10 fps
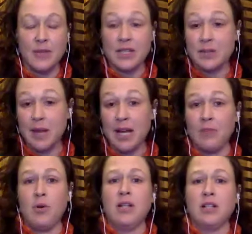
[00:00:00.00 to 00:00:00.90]
a
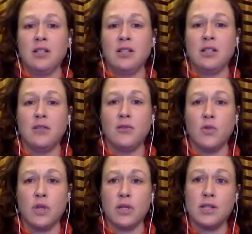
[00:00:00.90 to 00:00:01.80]
somatic practice, of
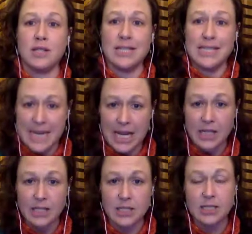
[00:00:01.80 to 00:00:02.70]
course, and
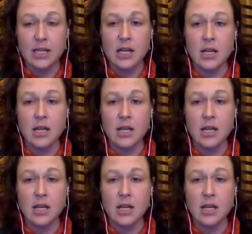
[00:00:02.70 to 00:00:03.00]
dance,